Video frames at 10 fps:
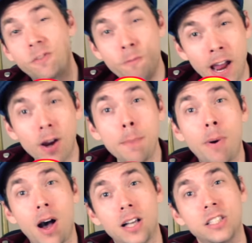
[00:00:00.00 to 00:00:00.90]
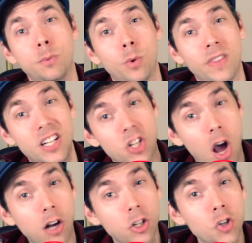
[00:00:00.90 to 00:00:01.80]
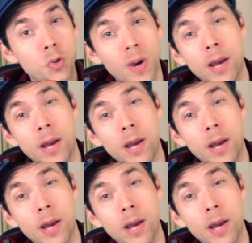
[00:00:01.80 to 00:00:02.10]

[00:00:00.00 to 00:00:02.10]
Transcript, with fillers: It's very possible that Dr.